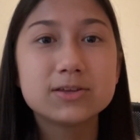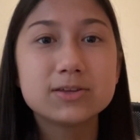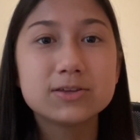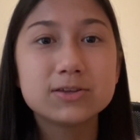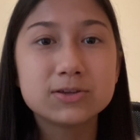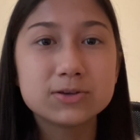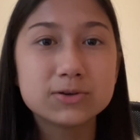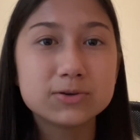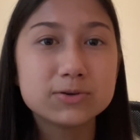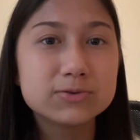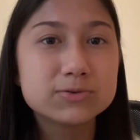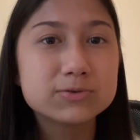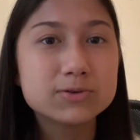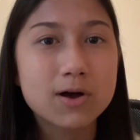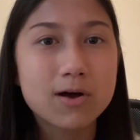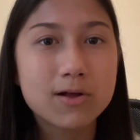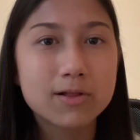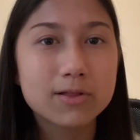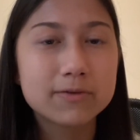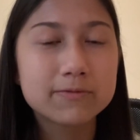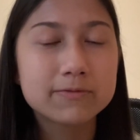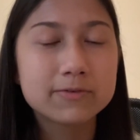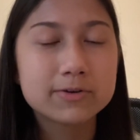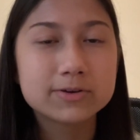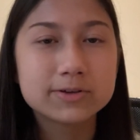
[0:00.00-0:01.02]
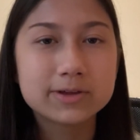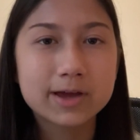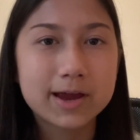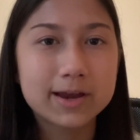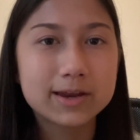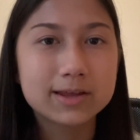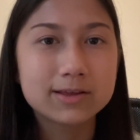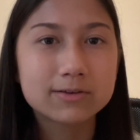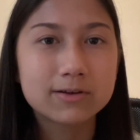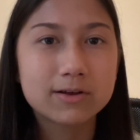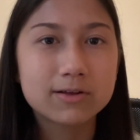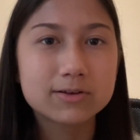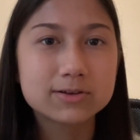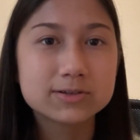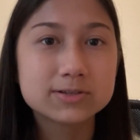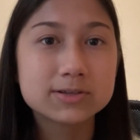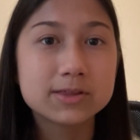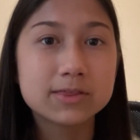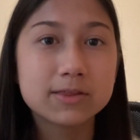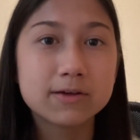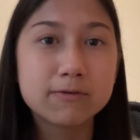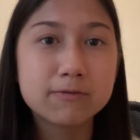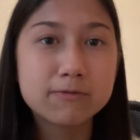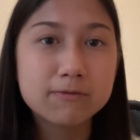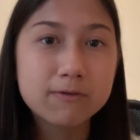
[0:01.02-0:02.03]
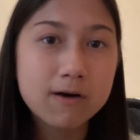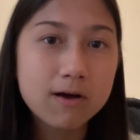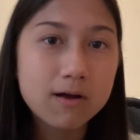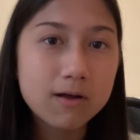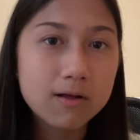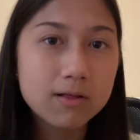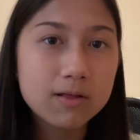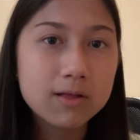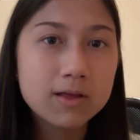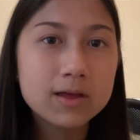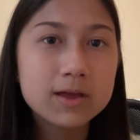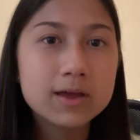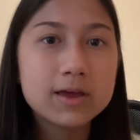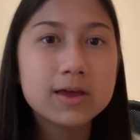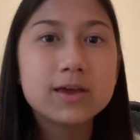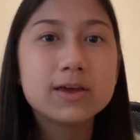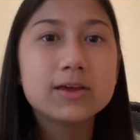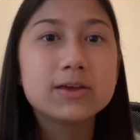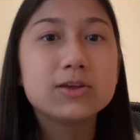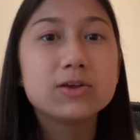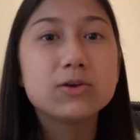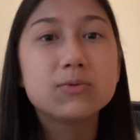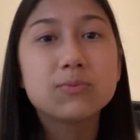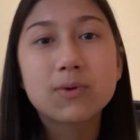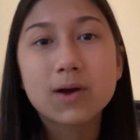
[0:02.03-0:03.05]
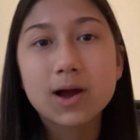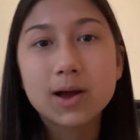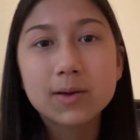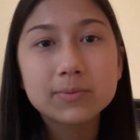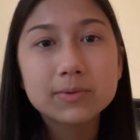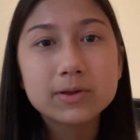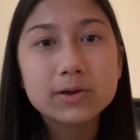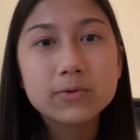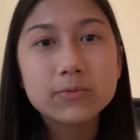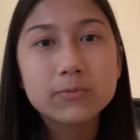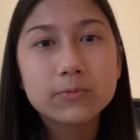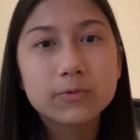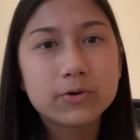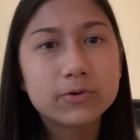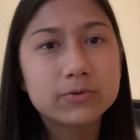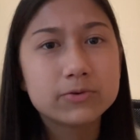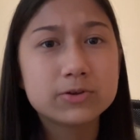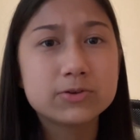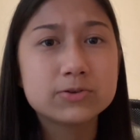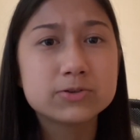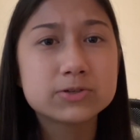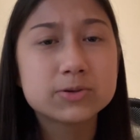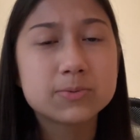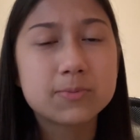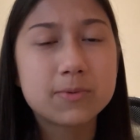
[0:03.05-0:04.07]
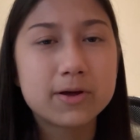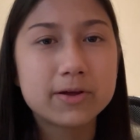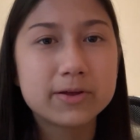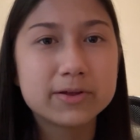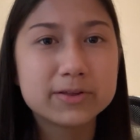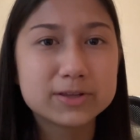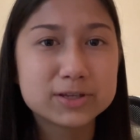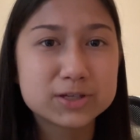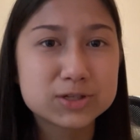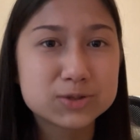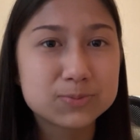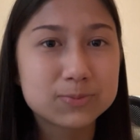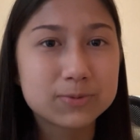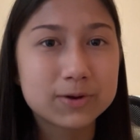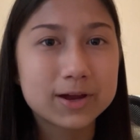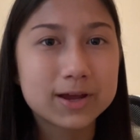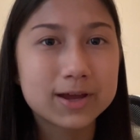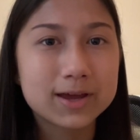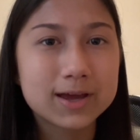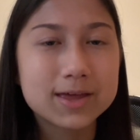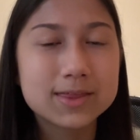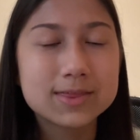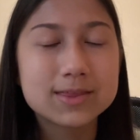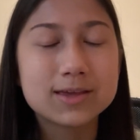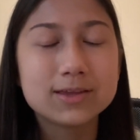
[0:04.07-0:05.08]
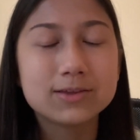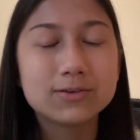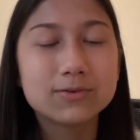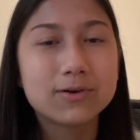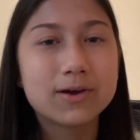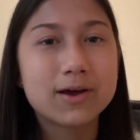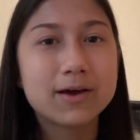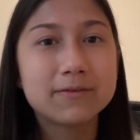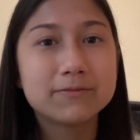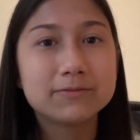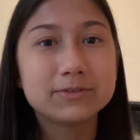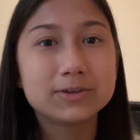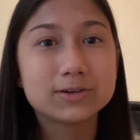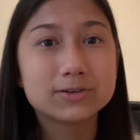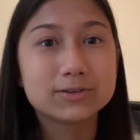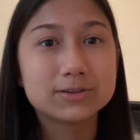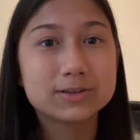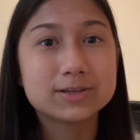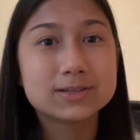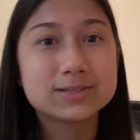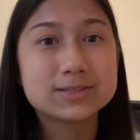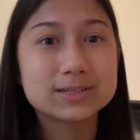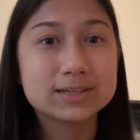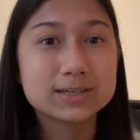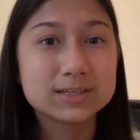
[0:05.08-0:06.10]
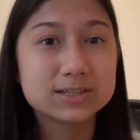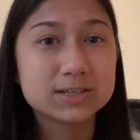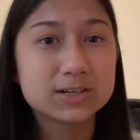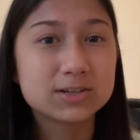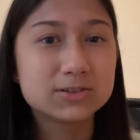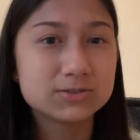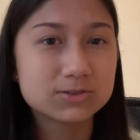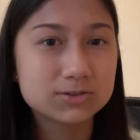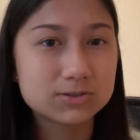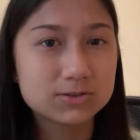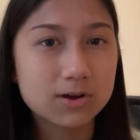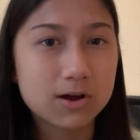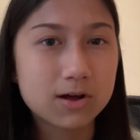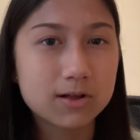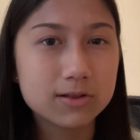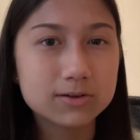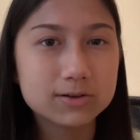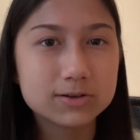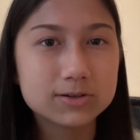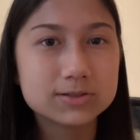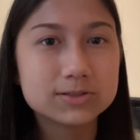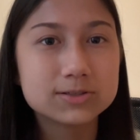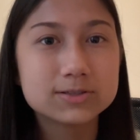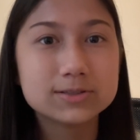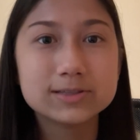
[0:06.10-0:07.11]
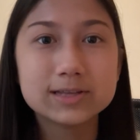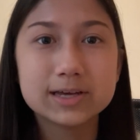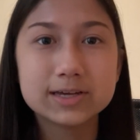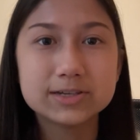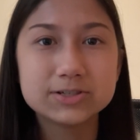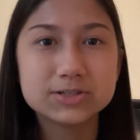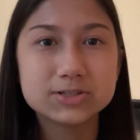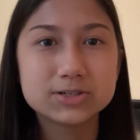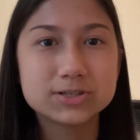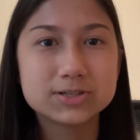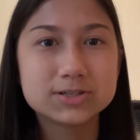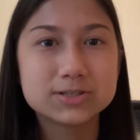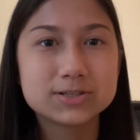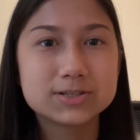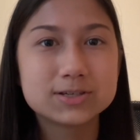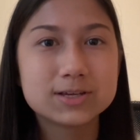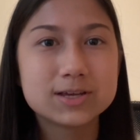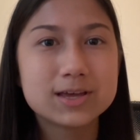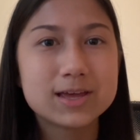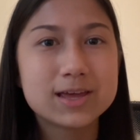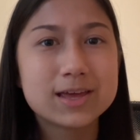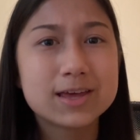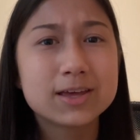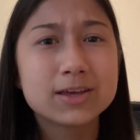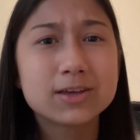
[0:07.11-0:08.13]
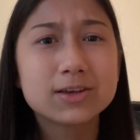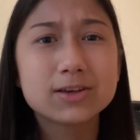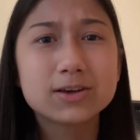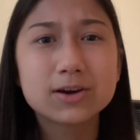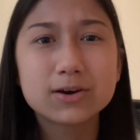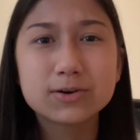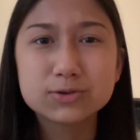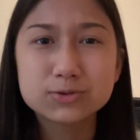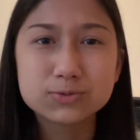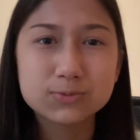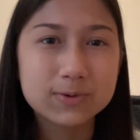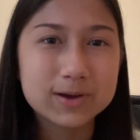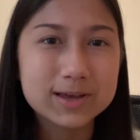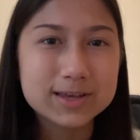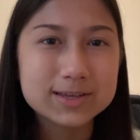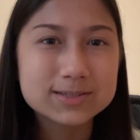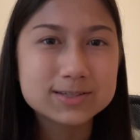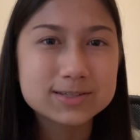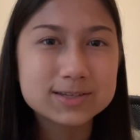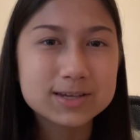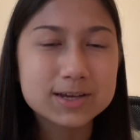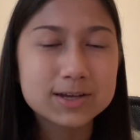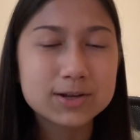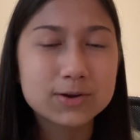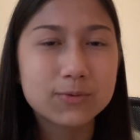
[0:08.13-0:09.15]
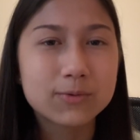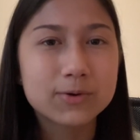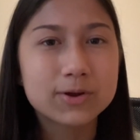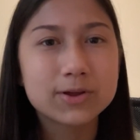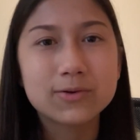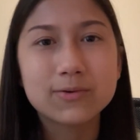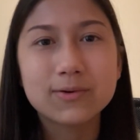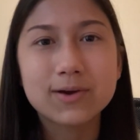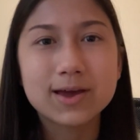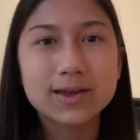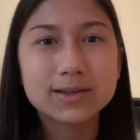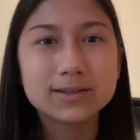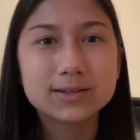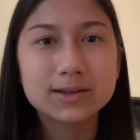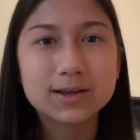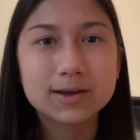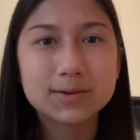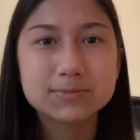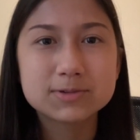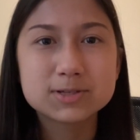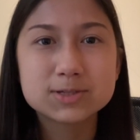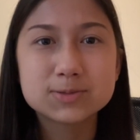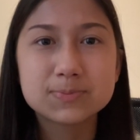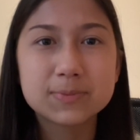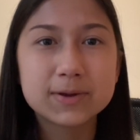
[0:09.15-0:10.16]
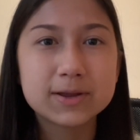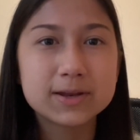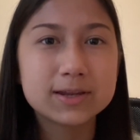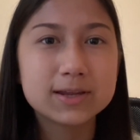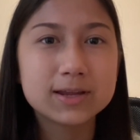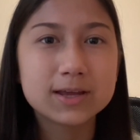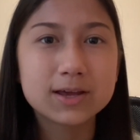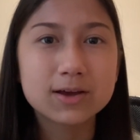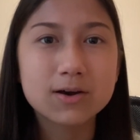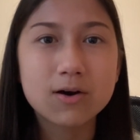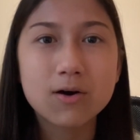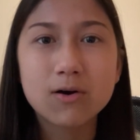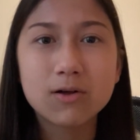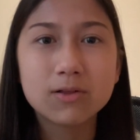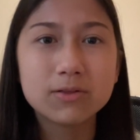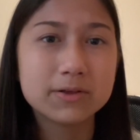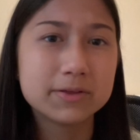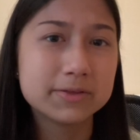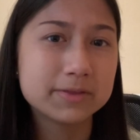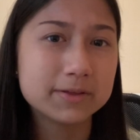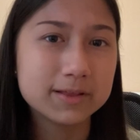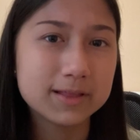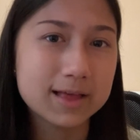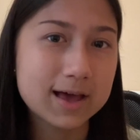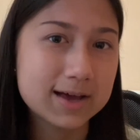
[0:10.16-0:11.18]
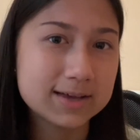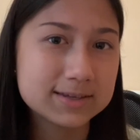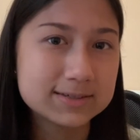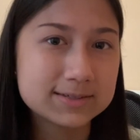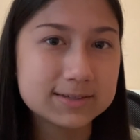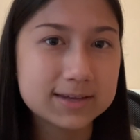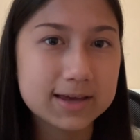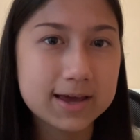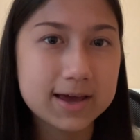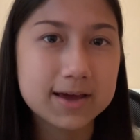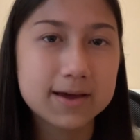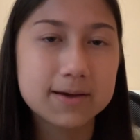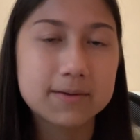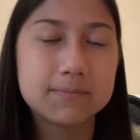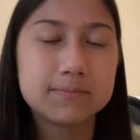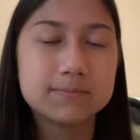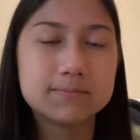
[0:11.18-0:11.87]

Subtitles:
use all of your dining dollars in the fall, you probably won't use them all in the spring, and then you'll have nearly $600 that just goes wasted, or you end up spending all on the last day.